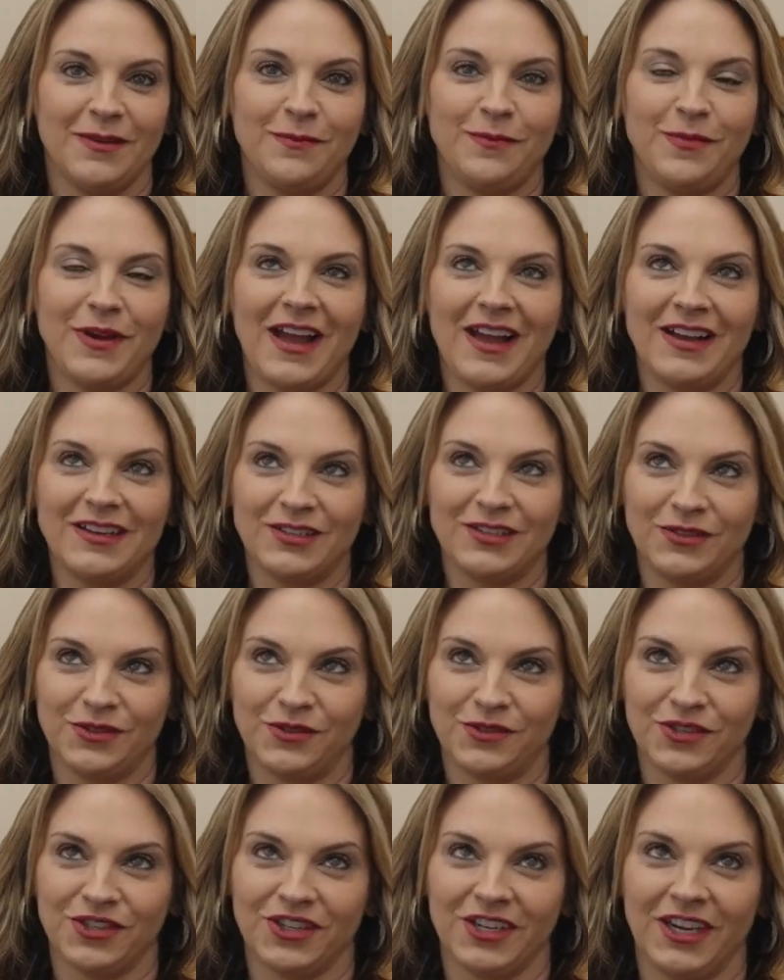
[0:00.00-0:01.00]

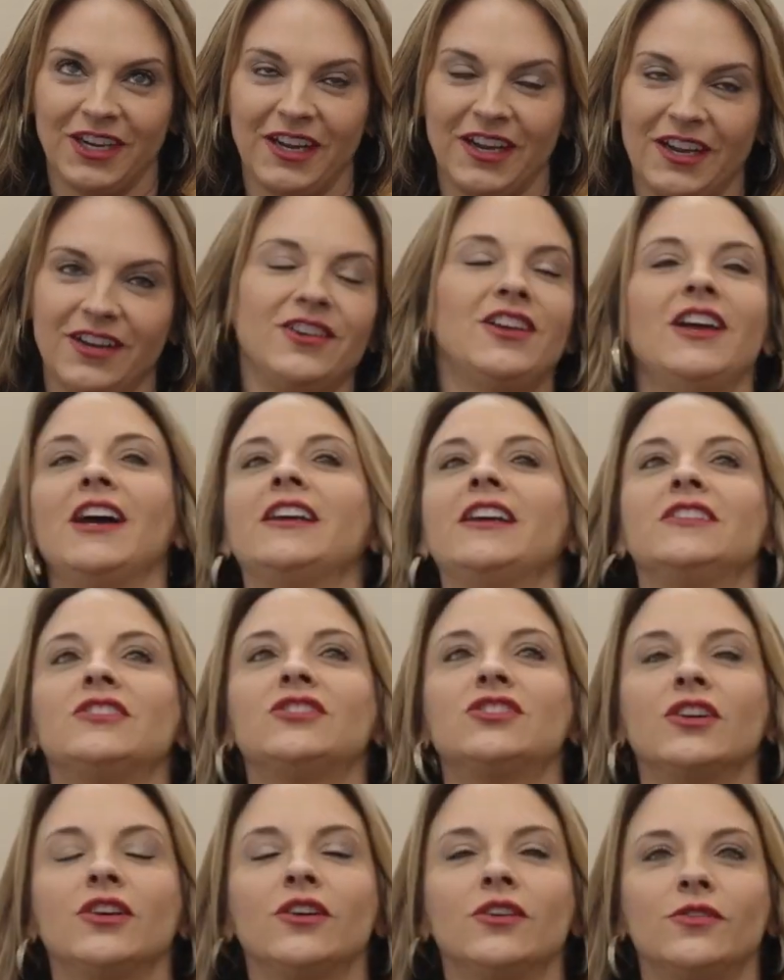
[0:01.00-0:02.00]
Backstory. Okay,
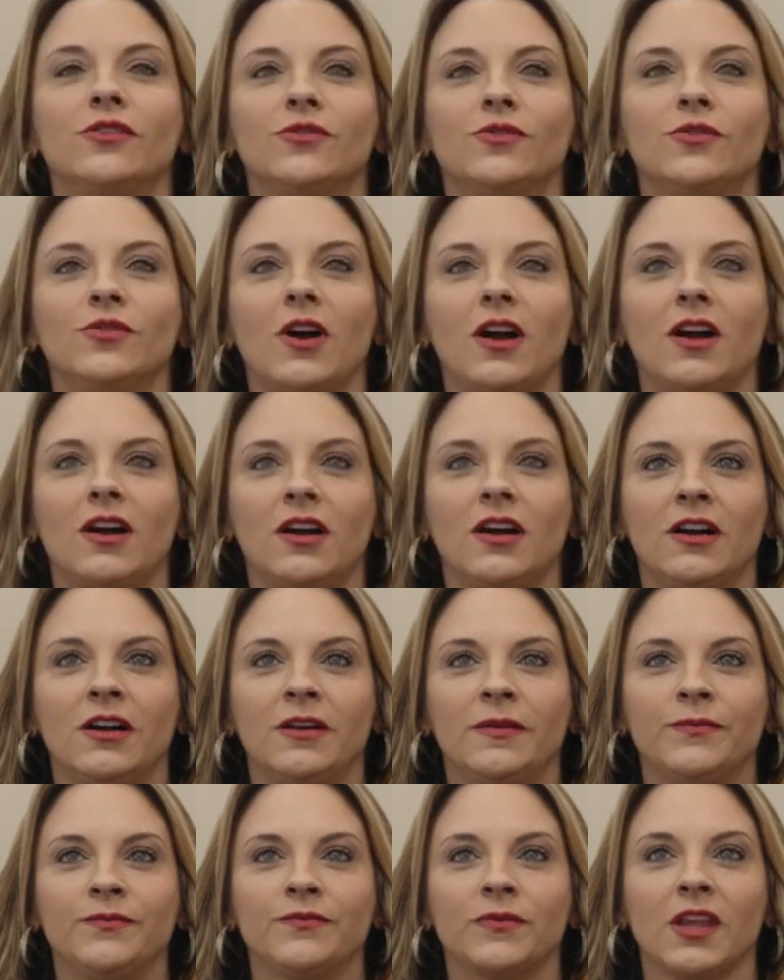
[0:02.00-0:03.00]
so
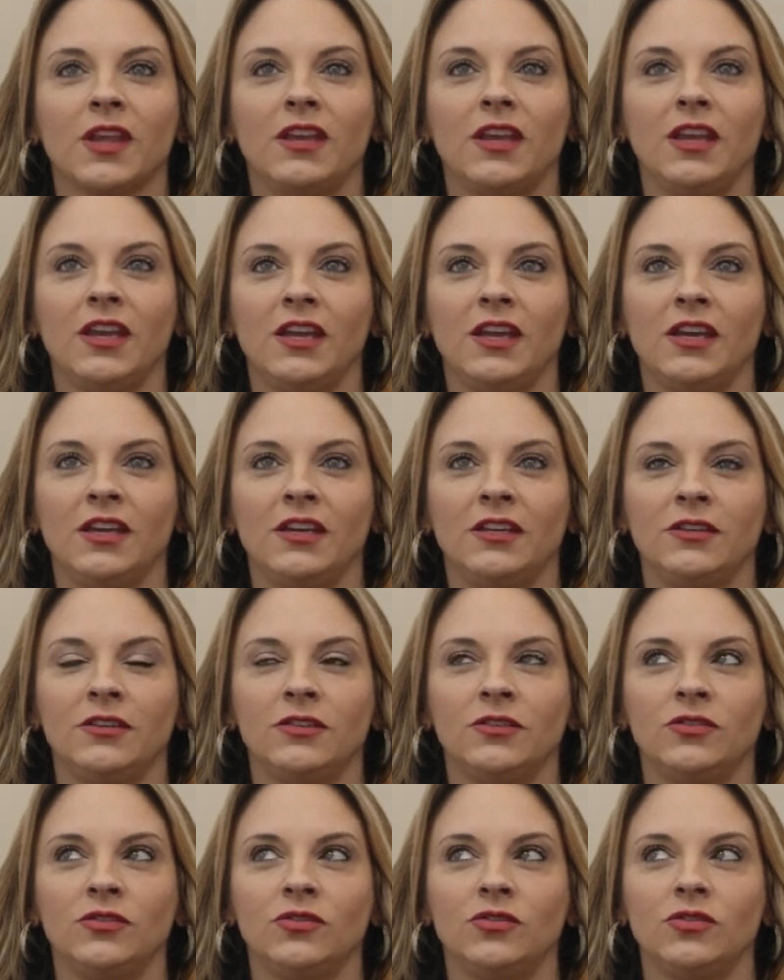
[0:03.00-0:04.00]

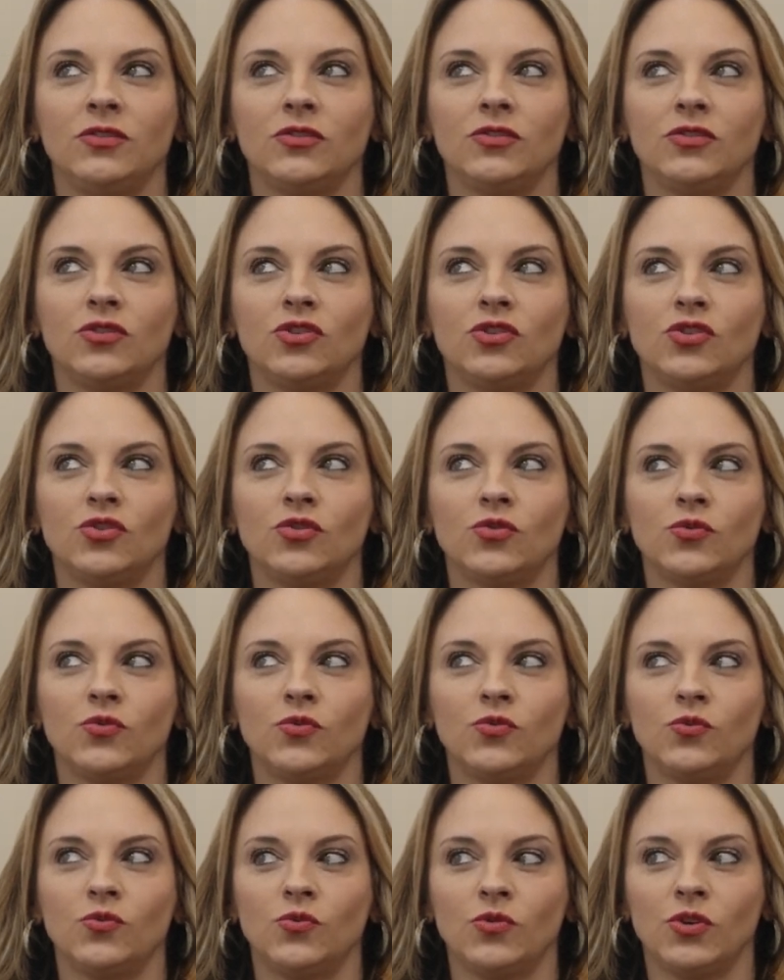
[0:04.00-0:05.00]
in
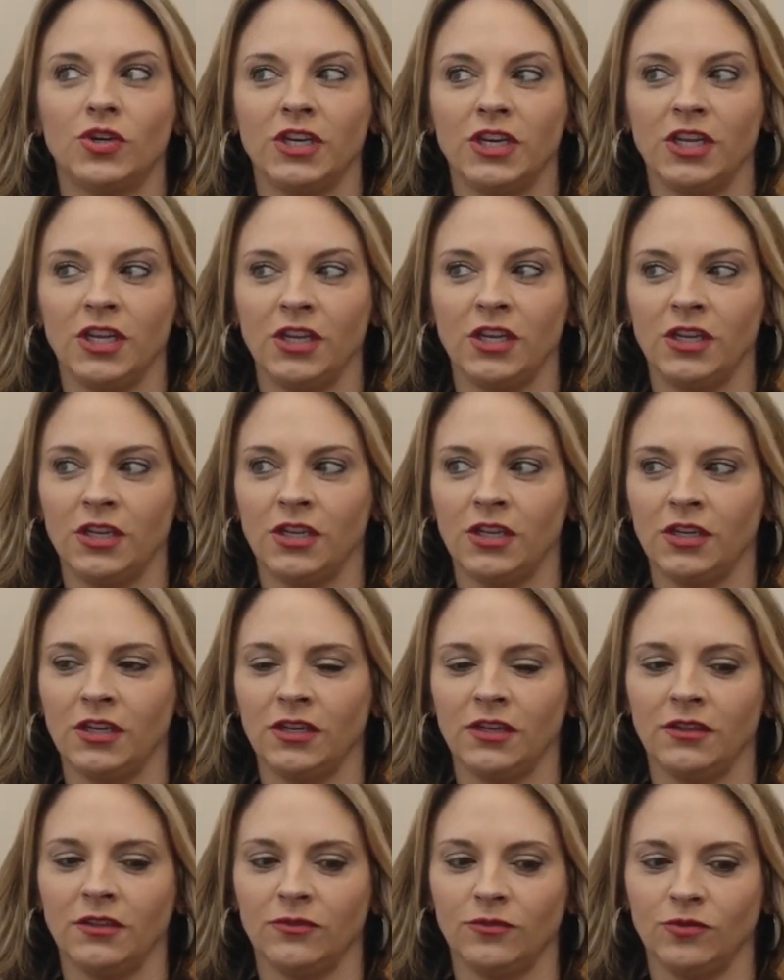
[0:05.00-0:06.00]

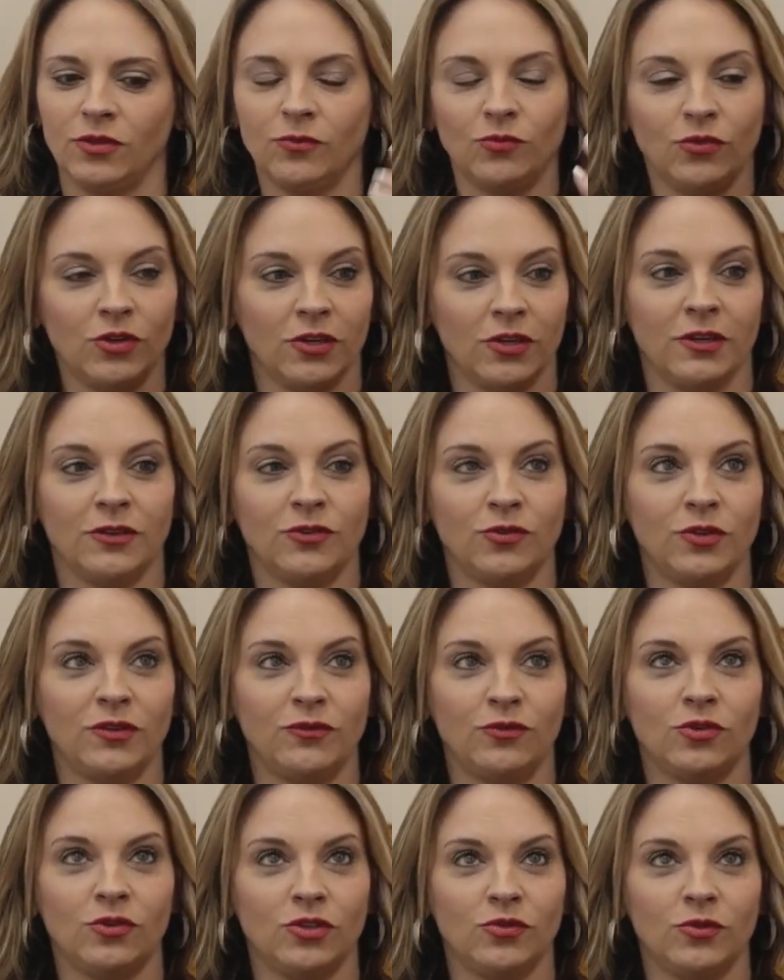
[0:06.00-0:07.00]
we are in
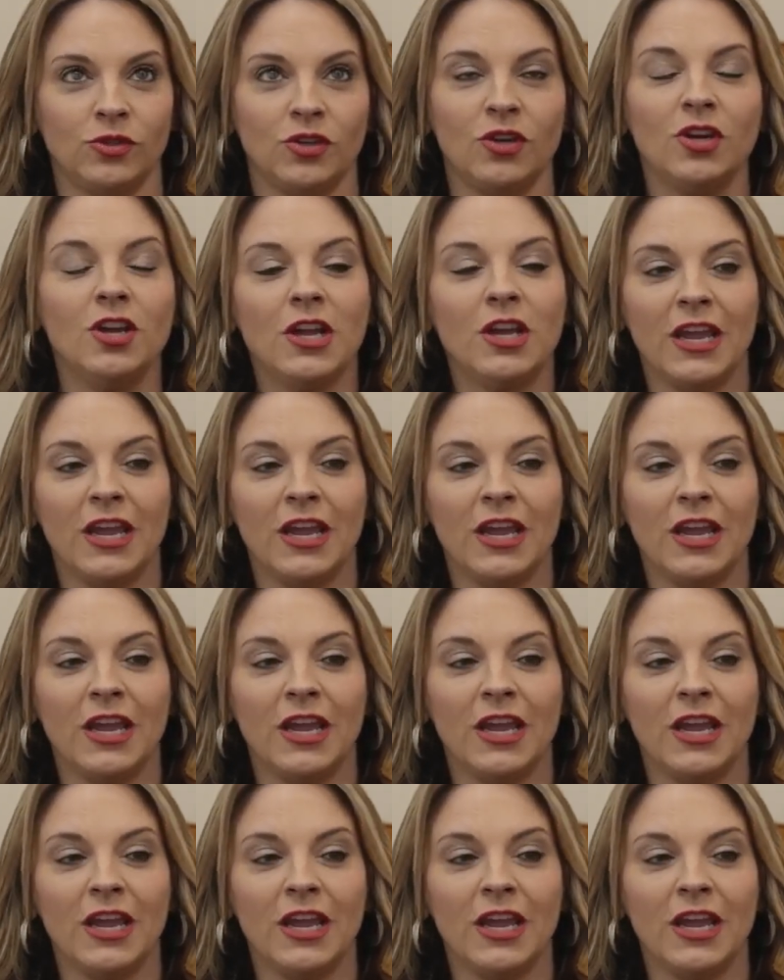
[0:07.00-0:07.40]
24, 22.